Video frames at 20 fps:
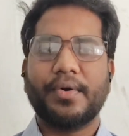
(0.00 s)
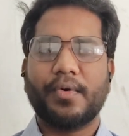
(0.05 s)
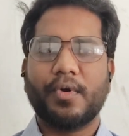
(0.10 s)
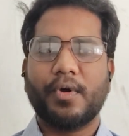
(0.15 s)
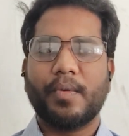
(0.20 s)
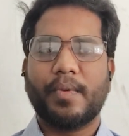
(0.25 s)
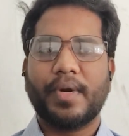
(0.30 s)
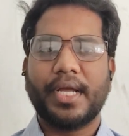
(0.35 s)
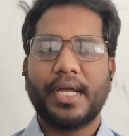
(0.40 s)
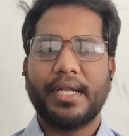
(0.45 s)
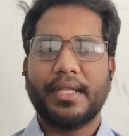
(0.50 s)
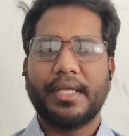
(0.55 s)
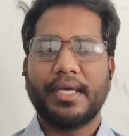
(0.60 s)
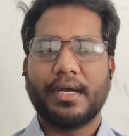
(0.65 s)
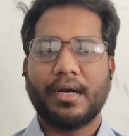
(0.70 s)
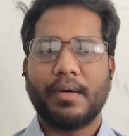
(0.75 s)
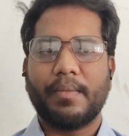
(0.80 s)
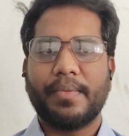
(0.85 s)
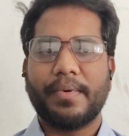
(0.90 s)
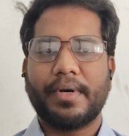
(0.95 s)
globally in the
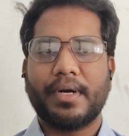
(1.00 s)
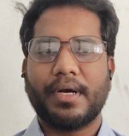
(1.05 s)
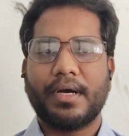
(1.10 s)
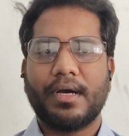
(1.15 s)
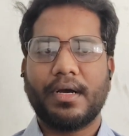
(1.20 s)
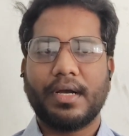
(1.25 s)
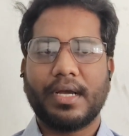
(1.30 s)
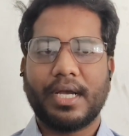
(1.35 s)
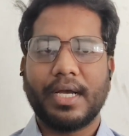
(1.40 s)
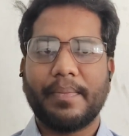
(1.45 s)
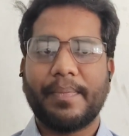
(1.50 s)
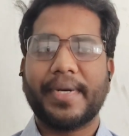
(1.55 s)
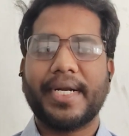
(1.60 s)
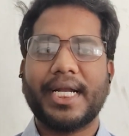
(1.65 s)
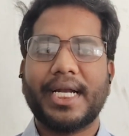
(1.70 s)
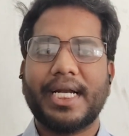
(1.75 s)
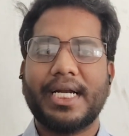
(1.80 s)
capital